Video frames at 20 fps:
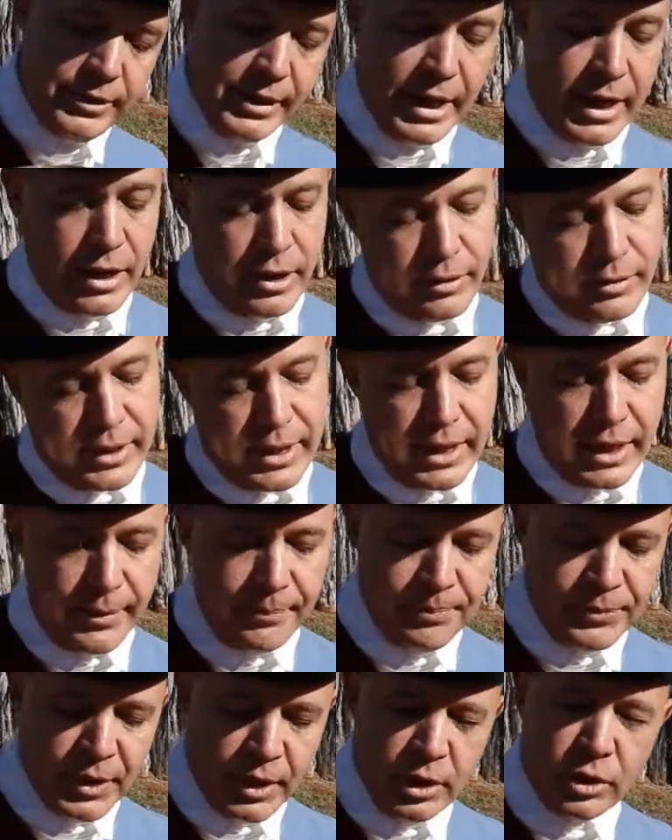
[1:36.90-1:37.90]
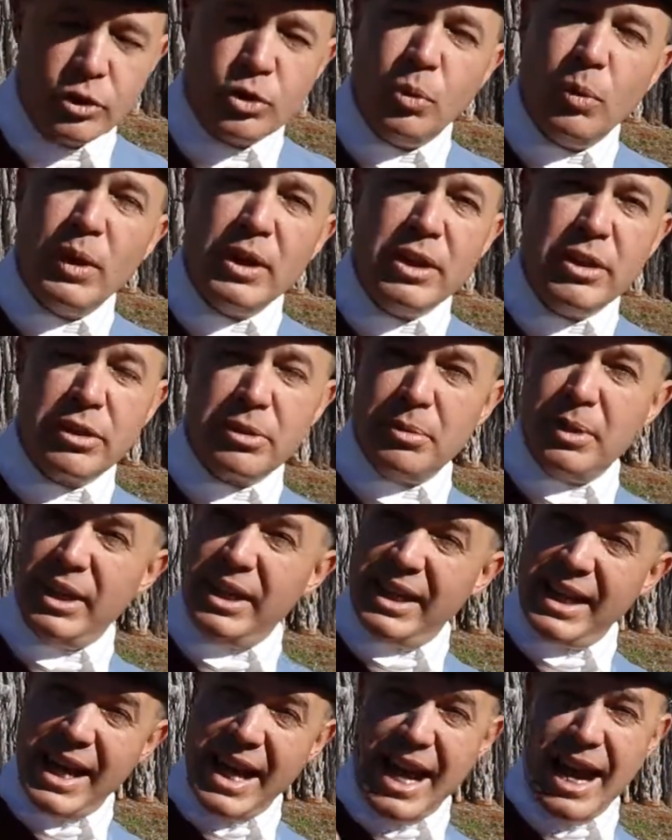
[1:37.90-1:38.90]
now at
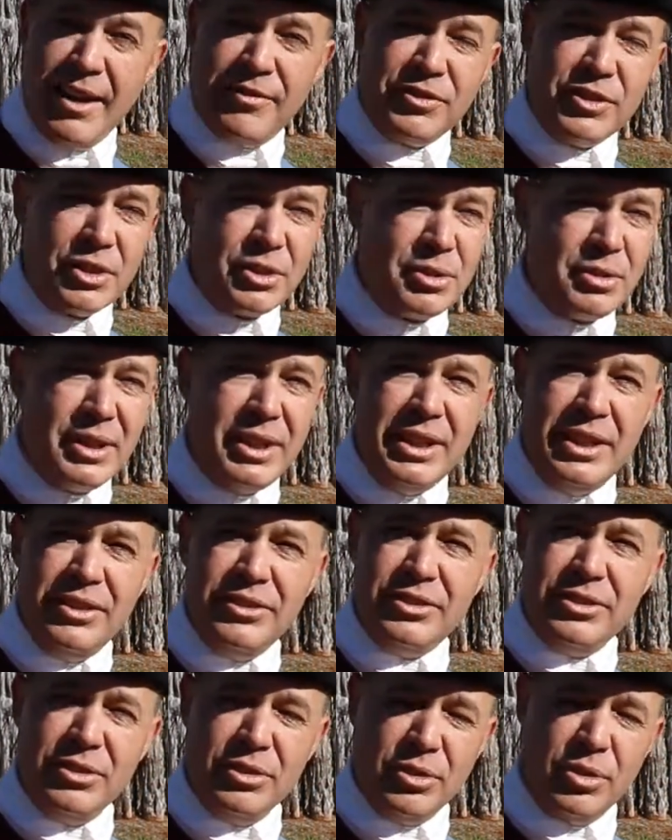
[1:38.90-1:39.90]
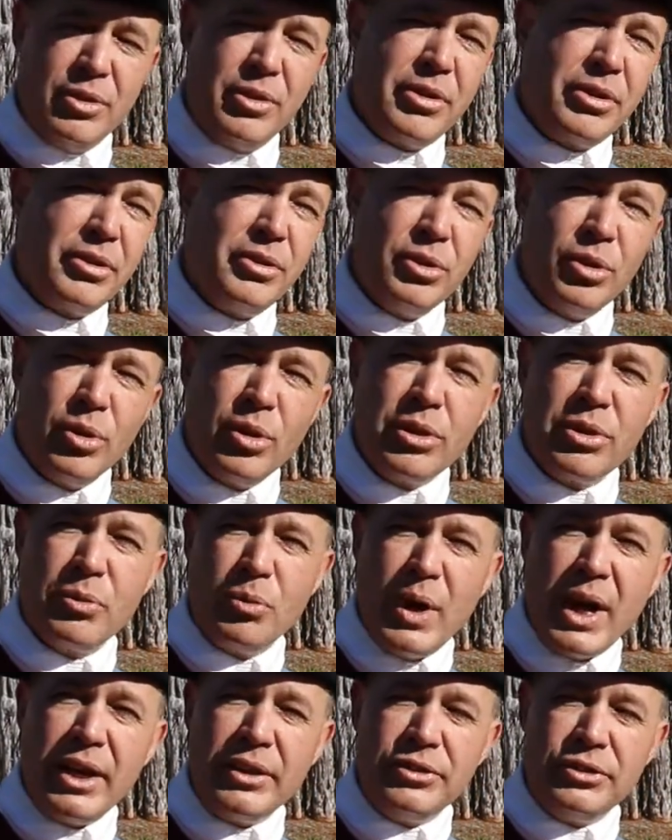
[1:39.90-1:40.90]
23.5 degrees
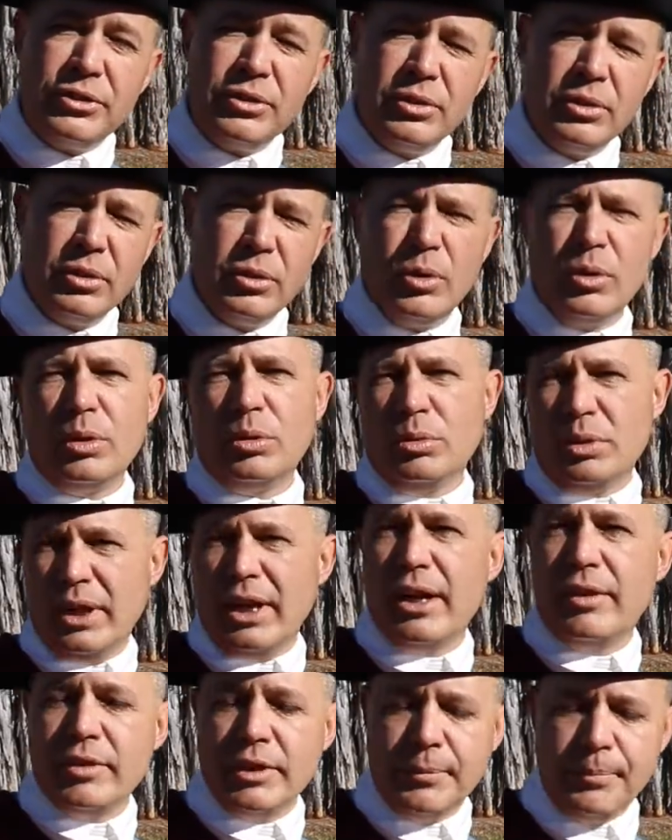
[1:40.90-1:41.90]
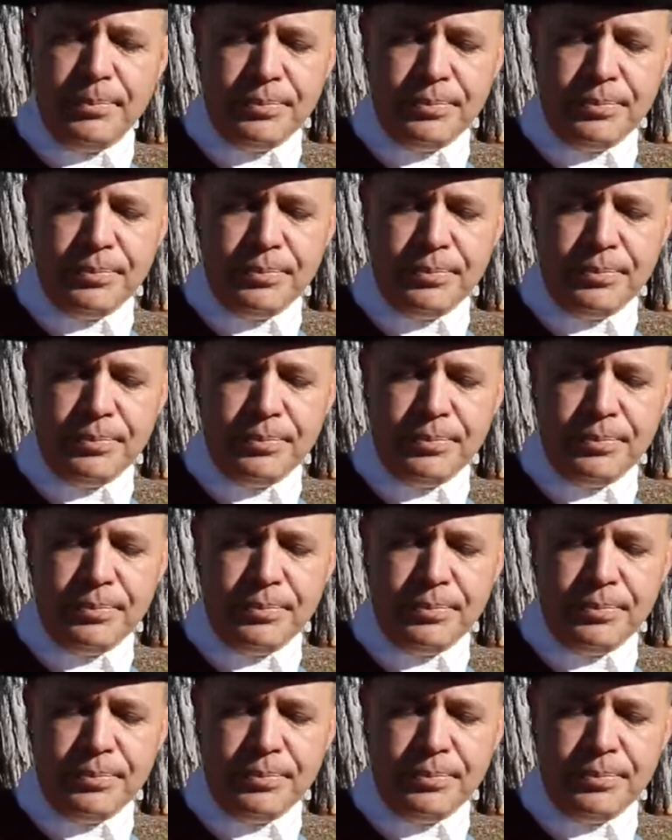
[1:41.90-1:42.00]
north-northwest, or whatever.